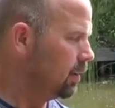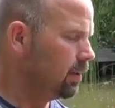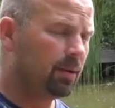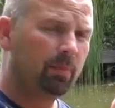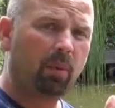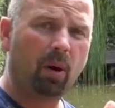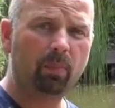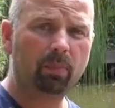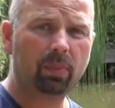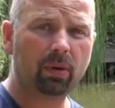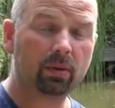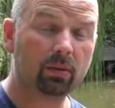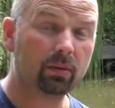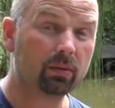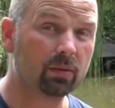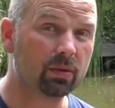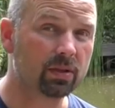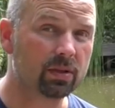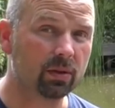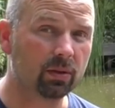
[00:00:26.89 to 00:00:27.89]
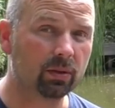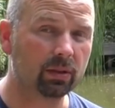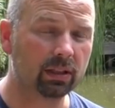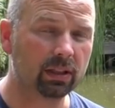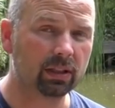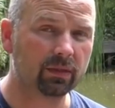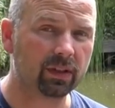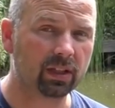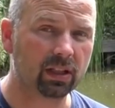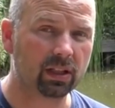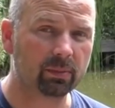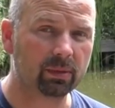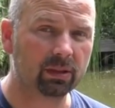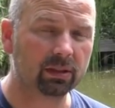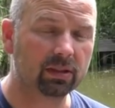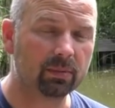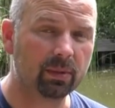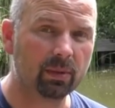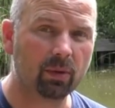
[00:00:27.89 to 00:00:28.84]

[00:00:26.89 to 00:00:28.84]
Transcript: The pump was only available to